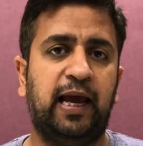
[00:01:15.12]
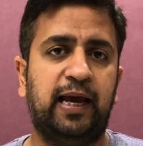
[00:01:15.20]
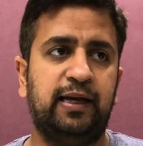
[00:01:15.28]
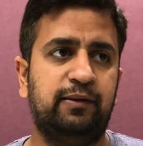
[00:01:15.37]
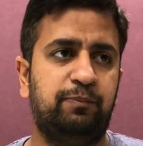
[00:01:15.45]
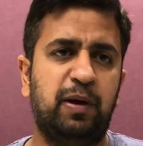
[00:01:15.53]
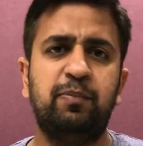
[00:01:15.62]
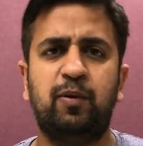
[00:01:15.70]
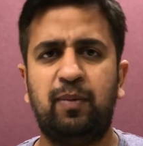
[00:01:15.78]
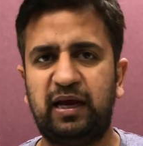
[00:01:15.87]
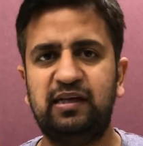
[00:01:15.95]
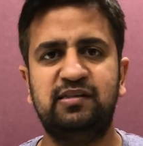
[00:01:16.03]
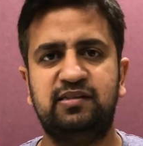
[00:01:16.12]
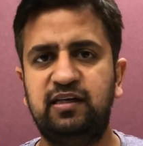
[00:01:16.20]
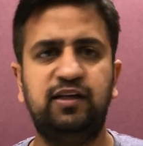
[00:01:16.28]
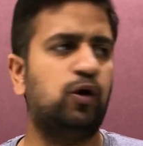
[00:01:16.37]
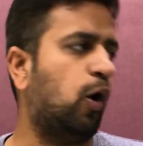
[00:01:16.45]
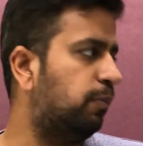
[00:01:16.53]
And paperback is
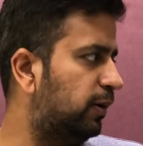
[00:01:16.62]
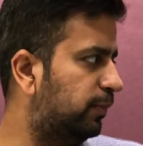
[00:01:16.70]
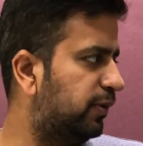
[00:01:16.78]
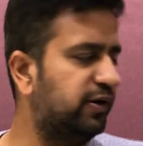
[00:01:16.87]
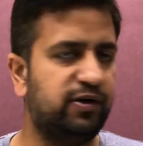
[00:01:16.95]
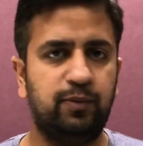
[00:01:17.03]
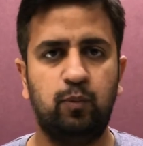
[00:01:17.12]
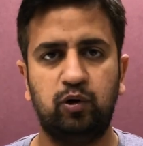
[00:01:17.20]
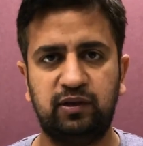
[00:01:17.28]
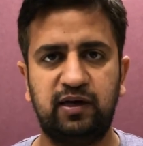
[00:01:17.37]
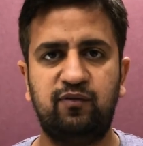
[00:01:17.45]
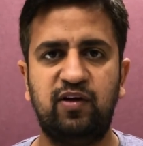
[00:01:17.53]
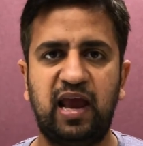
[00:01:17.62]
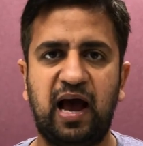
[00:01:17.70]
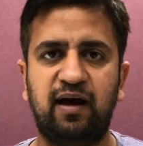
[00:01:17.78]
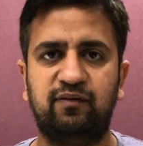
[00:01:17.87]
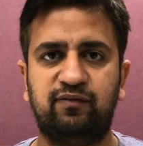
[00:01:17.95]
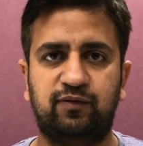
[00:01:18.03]
the normal printed book that we
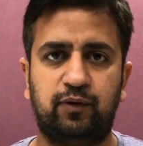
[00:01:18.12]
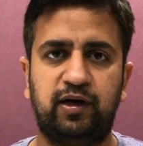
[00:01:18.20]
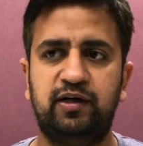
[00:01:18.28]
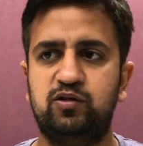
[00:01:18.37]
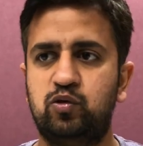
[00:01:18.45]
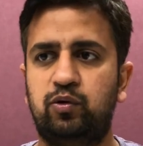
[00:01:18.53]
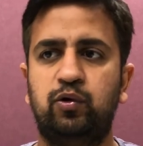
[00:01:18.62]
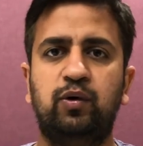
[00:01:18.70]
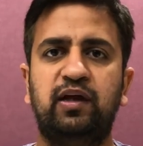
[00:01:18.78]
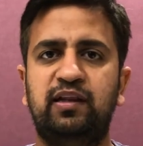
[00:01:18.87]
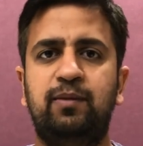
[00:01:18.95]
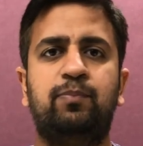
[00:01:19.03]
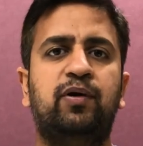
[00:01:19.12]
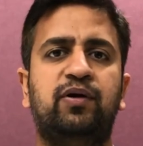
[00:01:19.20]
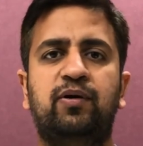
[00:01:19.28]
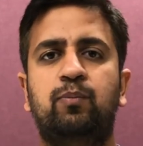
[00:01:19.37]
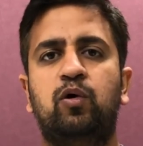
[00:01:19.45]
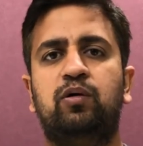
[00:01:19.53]
have, right? So you get the
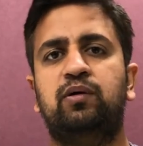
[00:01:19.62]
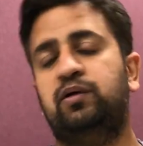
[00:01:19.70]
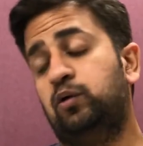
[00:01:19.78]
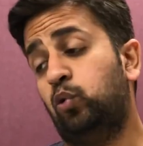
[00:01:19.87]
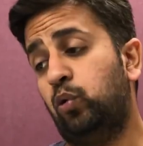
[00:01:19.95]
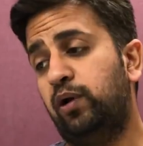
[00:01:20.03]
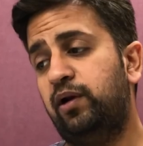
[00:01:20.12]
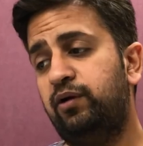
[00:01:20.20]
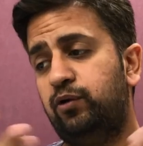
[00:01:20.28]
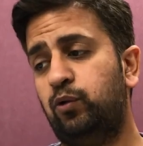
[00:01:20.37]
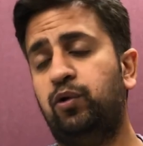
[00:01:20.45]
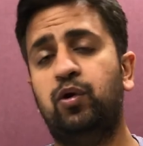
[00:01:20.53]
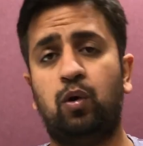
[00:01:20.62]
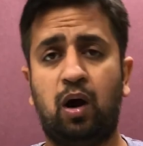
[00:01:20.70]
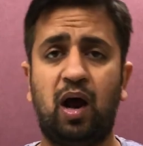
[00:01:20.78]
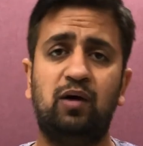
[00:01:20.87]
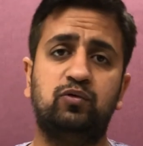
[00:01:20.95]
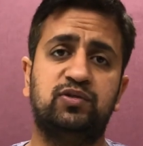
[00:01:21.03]
printed book couriered to your
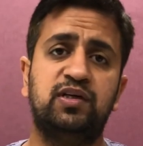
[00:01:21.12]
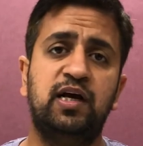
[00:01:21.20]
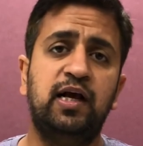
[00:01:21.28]
house.